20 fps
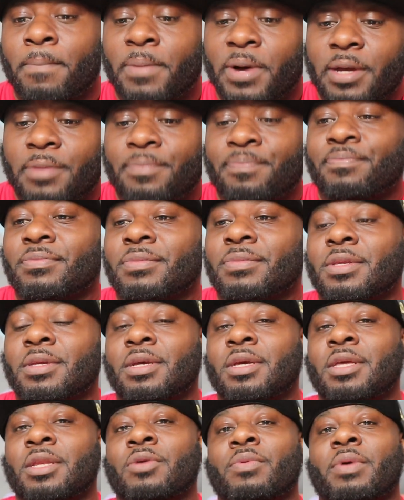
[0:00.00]
But
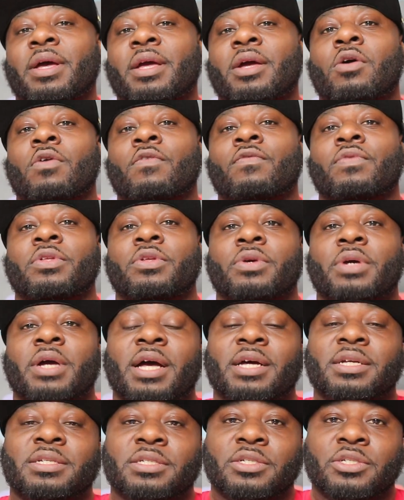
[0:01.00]
Anyway, hopefully you
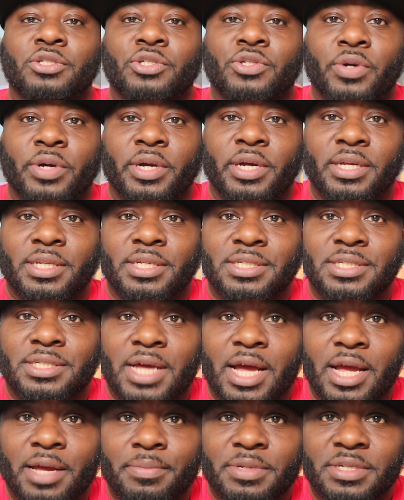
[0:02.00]
guys are enjoying this
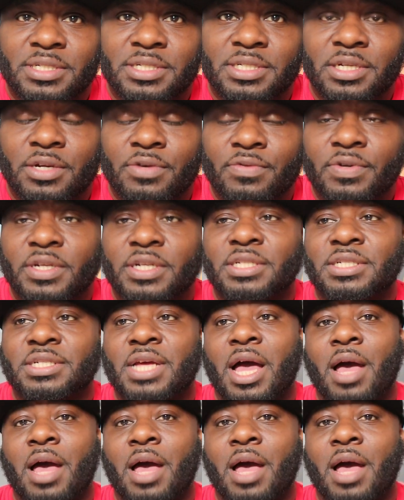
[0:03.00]
Diamond Series.